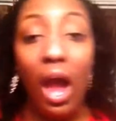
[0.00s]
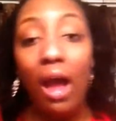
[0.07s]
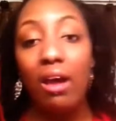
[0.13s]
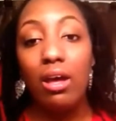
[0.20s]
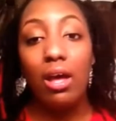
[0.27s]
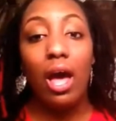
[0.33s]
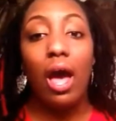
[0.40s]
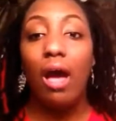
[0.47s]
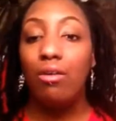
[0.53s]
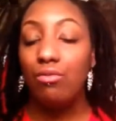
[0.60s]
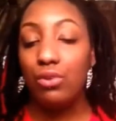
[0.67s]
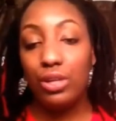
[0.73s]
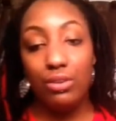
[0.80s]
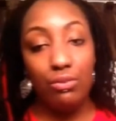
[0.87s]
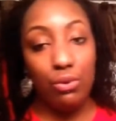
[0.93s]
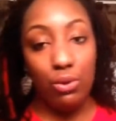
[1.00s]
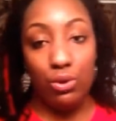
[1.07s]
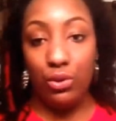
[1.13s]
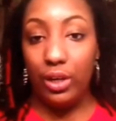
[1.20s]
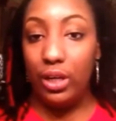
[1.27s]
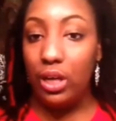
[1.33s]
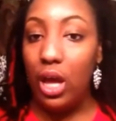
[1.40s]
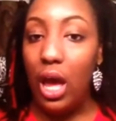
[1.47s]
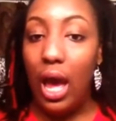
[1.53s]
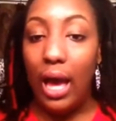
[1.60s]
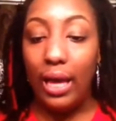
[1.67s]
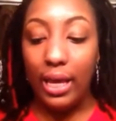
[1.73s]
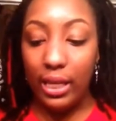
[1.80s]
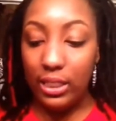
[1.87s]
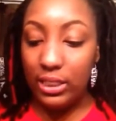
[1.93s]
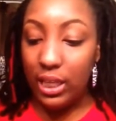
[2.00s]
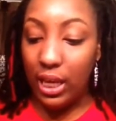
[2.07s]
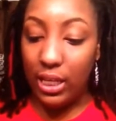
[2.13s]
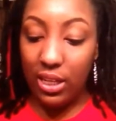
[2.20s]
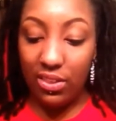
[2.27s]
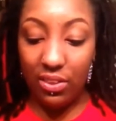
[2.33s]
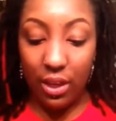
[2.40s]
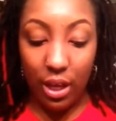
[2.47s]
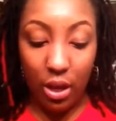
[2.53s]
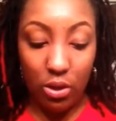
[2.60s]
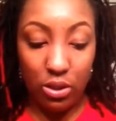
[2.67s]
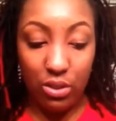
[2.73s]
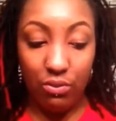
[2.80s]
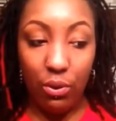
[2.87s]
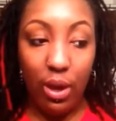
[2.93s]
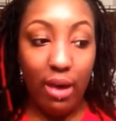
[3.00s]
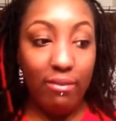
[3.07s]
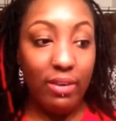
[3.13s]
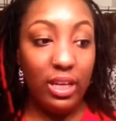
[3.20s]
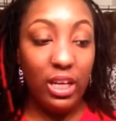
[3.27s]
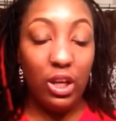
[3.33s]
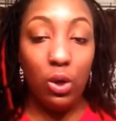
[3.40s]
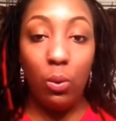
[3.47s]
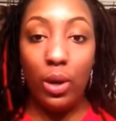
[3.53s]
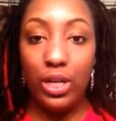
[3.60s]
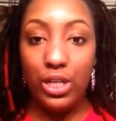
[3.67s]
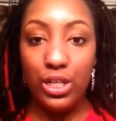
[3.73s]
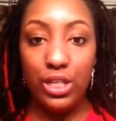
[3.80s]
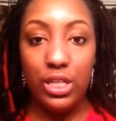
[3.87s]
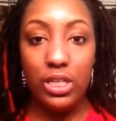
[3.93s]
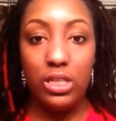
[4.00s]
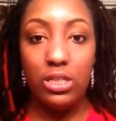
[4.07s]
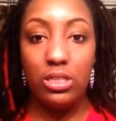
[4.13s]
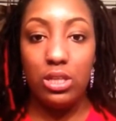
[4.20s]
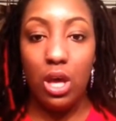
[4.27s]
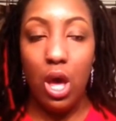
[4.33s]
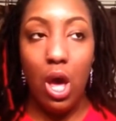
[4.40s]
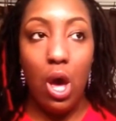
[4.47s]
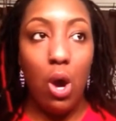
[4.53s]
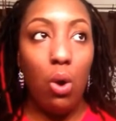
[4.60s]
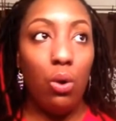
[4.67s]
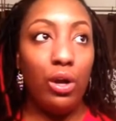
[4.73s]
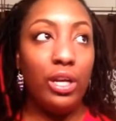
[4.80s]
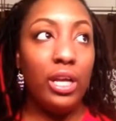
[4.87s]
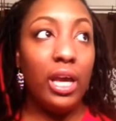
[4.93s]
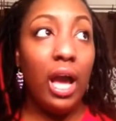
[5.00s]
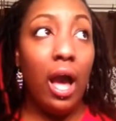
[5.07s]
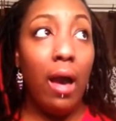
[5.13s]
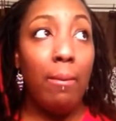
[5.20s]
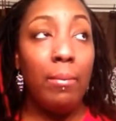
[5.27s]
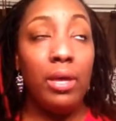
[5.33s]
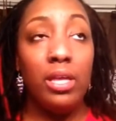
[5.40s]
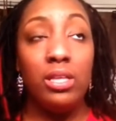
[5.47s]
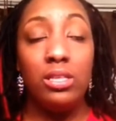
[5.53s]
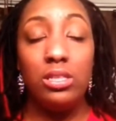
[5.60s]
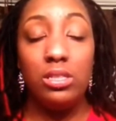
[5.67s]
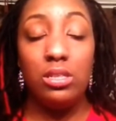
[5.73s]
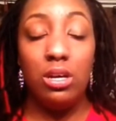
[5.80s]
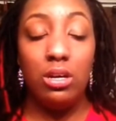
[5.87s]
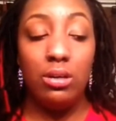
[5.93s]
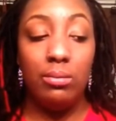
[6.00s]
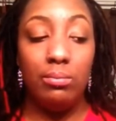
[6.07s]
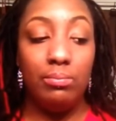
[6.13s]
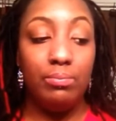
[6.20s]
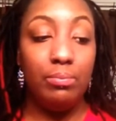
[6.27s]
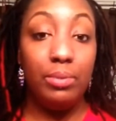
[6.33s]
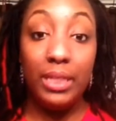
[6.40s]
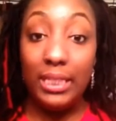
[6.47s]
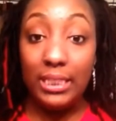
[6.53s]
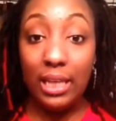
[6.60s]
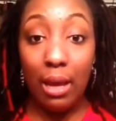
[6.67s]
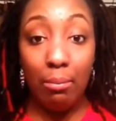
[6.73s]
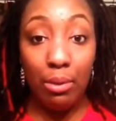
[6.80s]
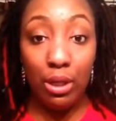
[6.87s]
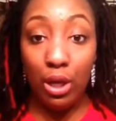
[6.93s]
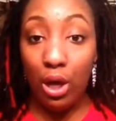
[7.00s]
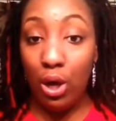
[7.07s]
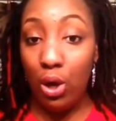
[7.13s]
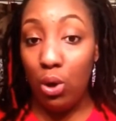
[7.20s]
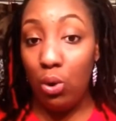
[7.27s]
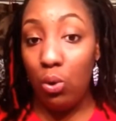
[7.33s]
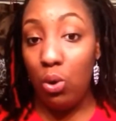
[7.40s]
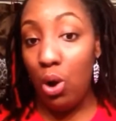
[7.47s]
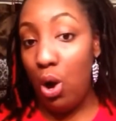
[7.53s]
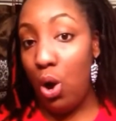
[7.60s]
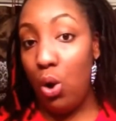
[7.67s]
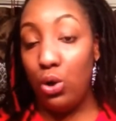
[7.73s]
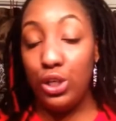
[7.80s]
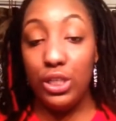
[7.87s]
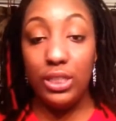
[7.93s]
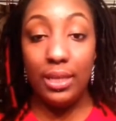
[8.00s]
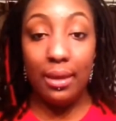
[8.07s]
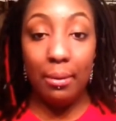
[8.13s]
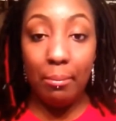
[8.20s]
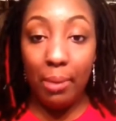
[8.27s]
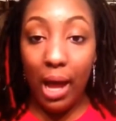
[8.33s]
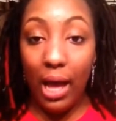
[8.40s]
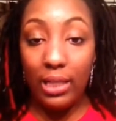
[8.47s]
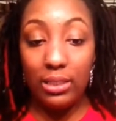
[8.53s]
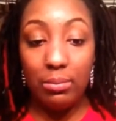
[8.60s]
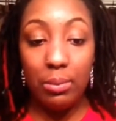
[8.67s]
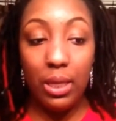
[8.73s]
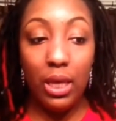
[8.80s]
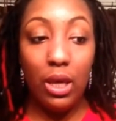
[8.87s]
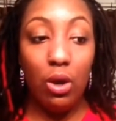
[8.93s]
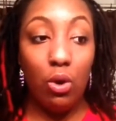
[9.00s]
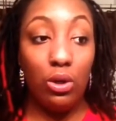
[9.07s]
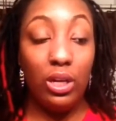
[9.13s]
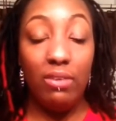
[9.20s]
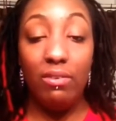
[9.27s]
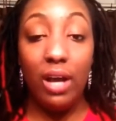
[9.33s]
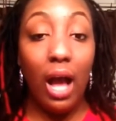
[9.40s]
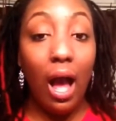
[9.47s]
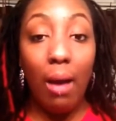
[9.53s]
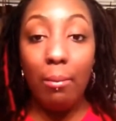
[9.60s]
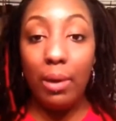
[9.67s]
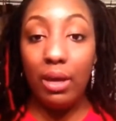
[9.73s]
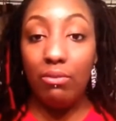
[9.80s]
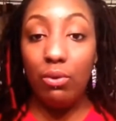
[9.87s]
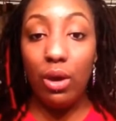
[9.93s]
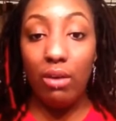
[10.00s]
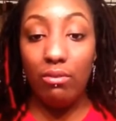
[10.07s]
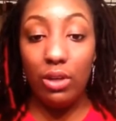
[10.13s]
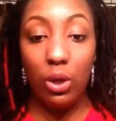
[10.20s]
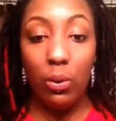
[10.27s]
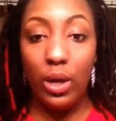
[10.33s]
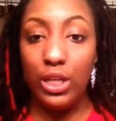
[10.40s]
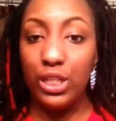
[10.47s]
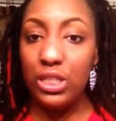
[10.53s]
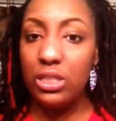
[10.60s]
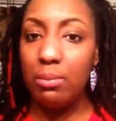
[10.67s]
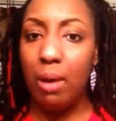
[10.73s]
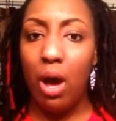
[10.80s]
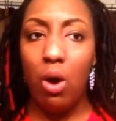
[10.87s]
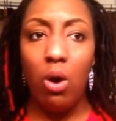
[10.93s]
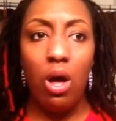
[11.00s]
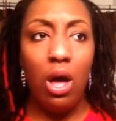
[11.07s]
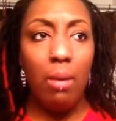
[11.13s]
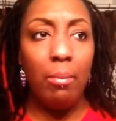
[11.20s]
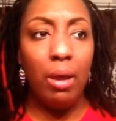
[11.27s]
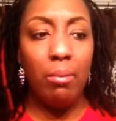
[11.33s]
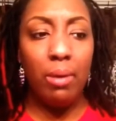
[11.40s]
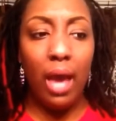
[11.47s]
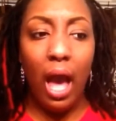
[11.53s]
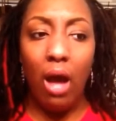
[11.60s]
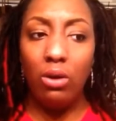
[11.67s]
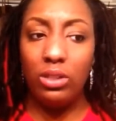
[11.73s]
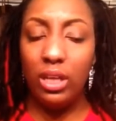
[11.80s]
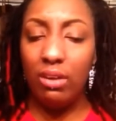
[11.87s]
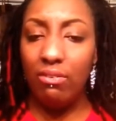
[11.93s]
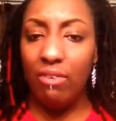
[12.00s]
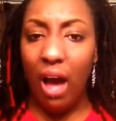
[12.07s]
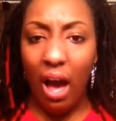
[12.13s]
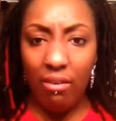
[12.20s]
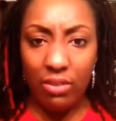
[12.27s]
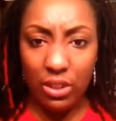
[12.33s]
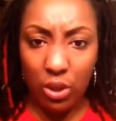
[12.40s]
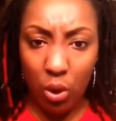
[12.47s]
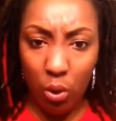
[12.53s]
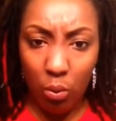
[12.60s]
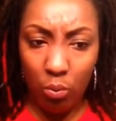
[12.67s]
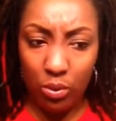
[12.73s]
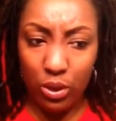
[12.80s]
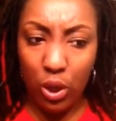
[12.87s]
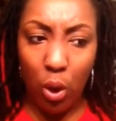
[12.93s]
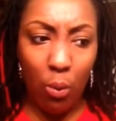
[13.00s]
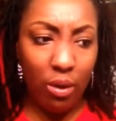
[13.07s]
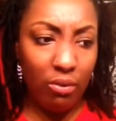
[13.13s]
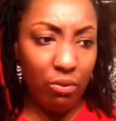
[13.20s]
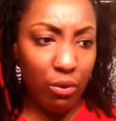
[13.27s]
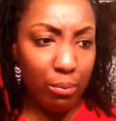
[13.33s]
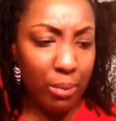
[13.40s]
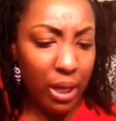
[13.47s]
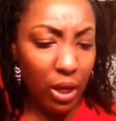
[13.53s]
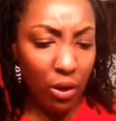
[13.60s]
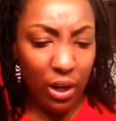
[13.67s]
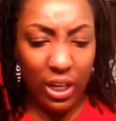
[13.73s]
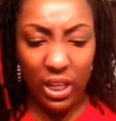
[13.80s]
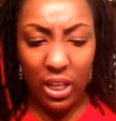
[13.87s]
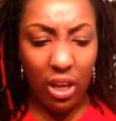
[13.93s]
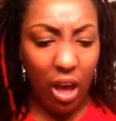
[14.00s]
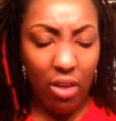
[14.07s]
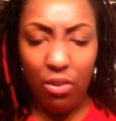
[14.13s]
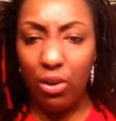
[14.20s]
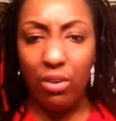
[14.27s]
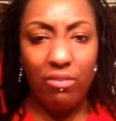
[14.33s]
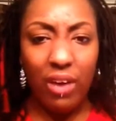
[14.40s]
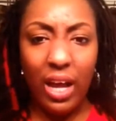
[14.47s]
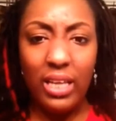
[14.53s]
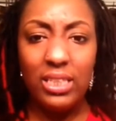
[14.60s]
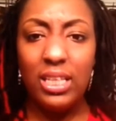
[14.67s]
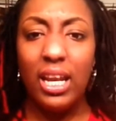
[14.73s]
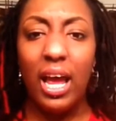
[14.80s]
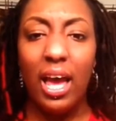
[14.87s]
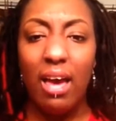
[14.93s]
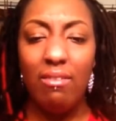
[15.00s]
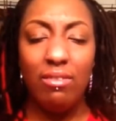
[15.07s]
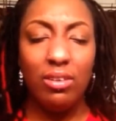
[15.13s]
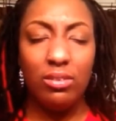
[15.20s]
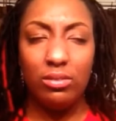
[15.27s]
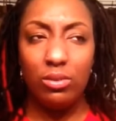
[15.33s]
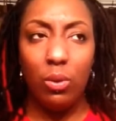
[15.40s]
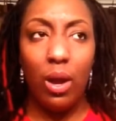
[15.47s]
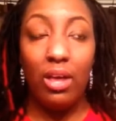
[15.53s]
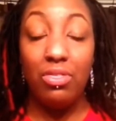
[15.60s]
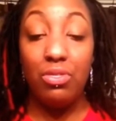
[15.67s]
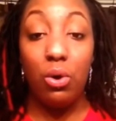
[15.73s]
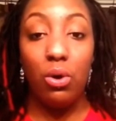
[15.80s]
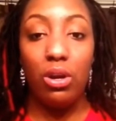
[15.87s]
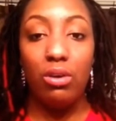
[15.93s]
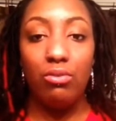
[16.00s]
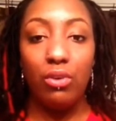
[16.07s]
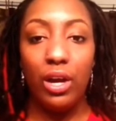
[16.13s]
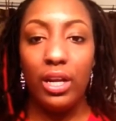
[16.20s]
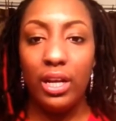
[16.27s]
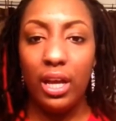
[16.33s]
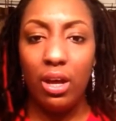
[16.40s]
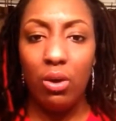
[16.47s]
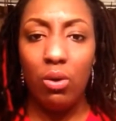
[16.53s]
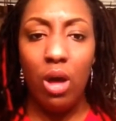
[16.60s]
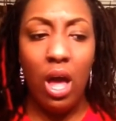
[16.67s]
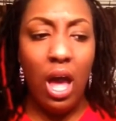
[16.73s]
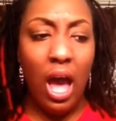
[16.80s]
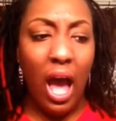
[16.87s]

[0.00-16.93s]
I, I really feel great. I can't say anything else. If you have any questions or any comments, um, please let me know or just inbox me or leave a comment if you have any questions about maybe how day five is go- was going for me or any other advice that I haven't quite thought of right now.